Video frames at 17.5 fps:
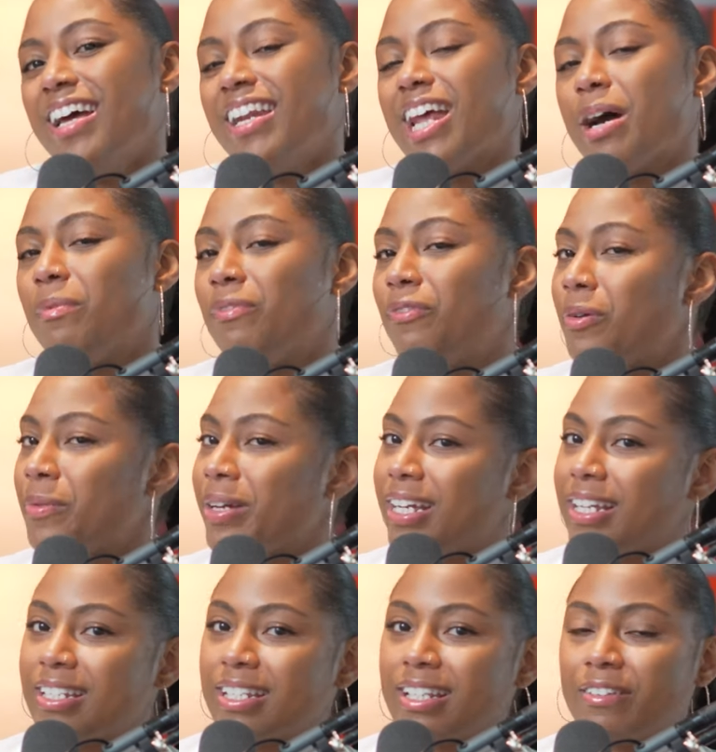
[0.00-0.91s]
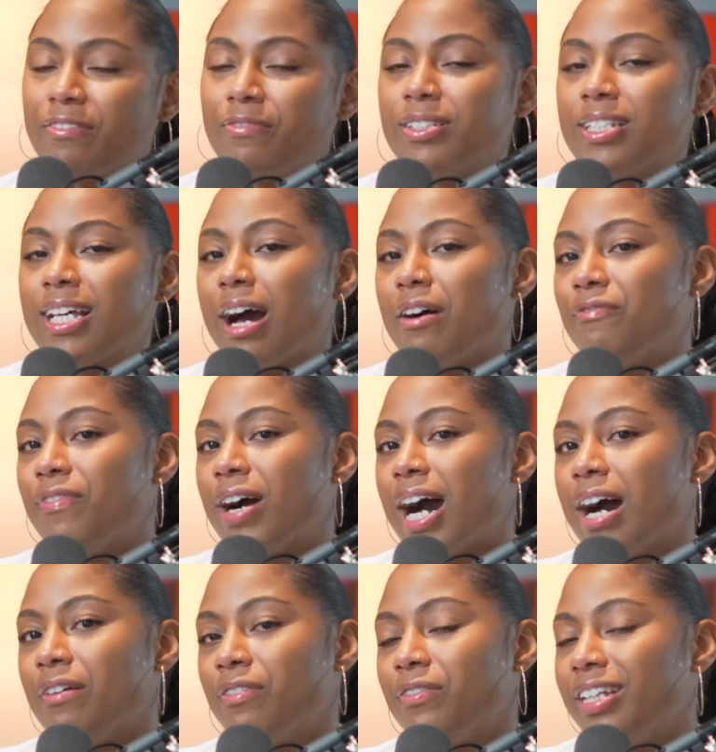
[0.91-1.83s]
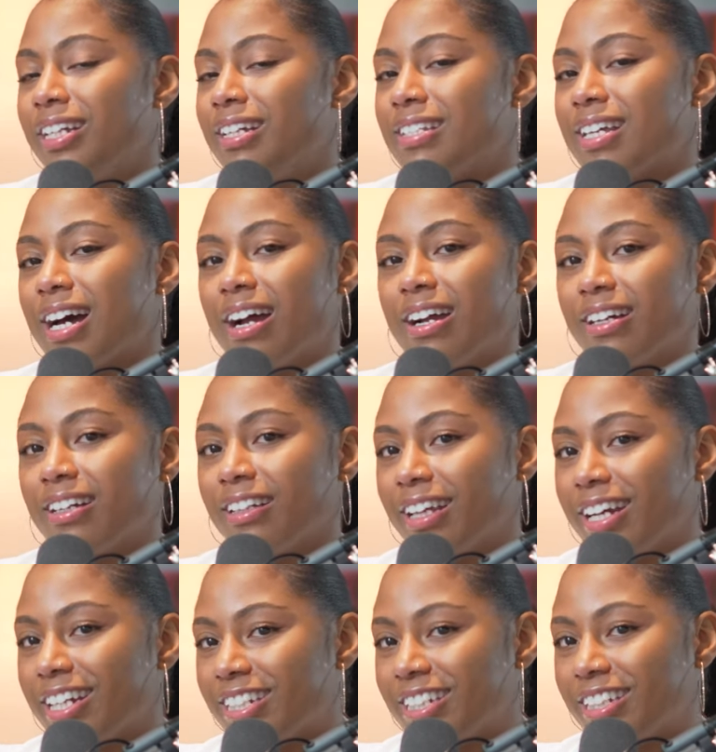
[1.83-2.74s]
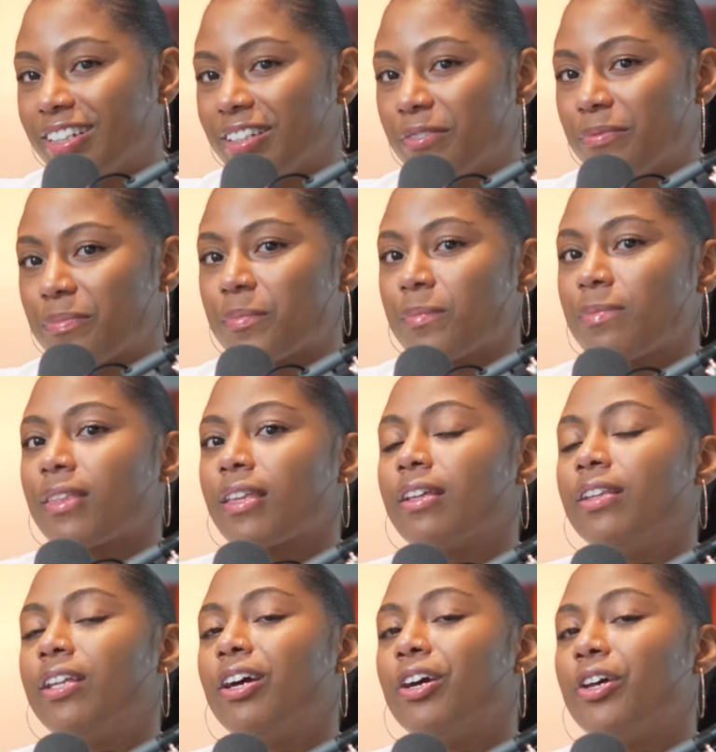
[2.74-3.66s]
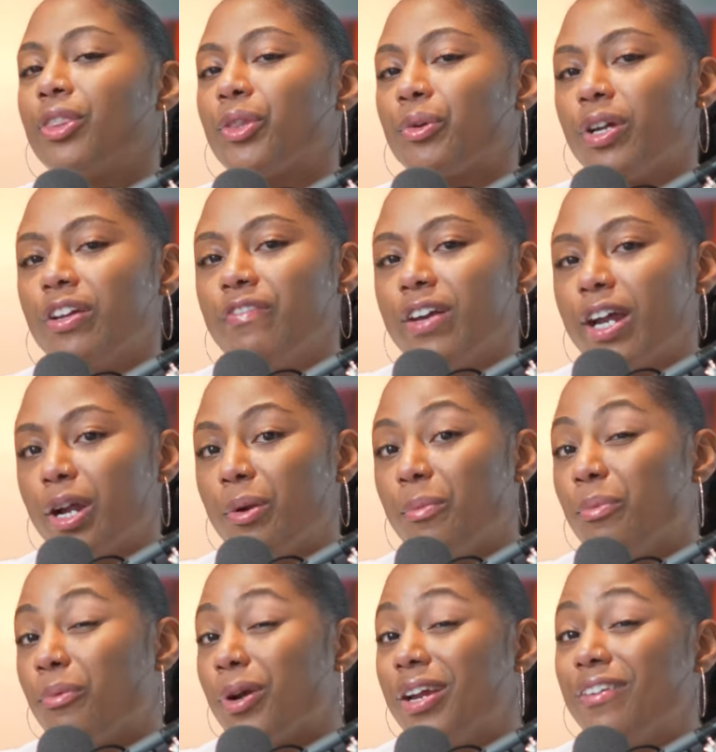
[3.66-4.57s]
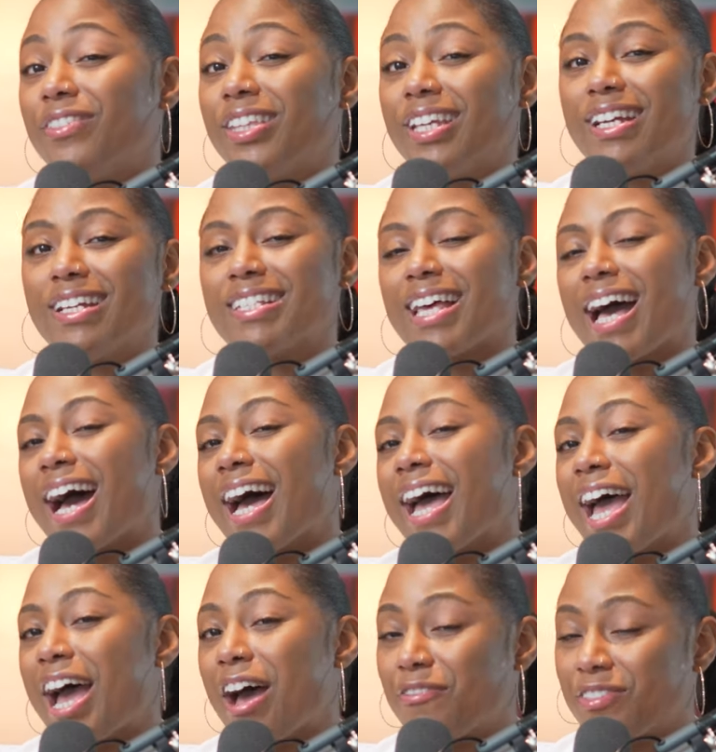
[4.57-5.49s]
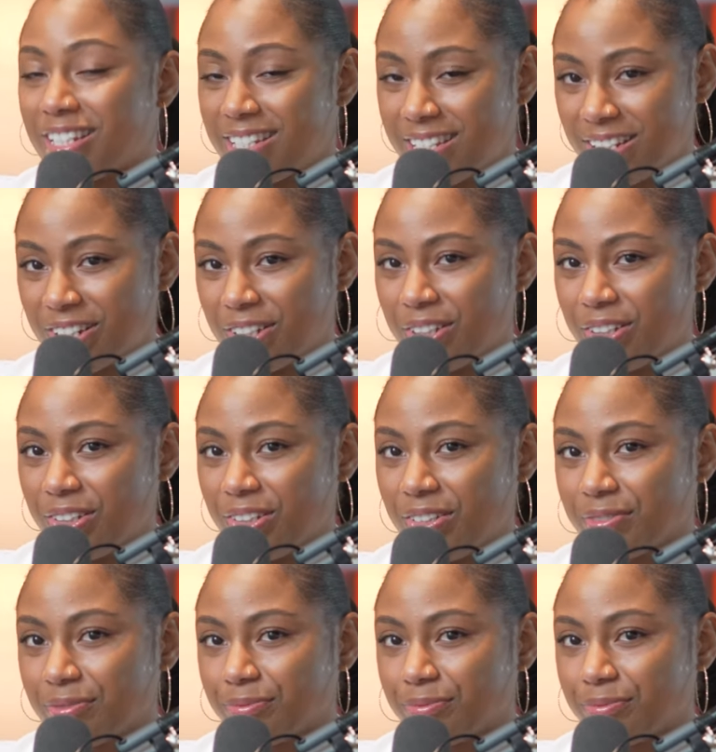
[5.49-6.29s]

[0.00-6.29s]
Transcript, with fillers: Now, before we get into the top five of the entire collection, there are three very brief things I have to tell you.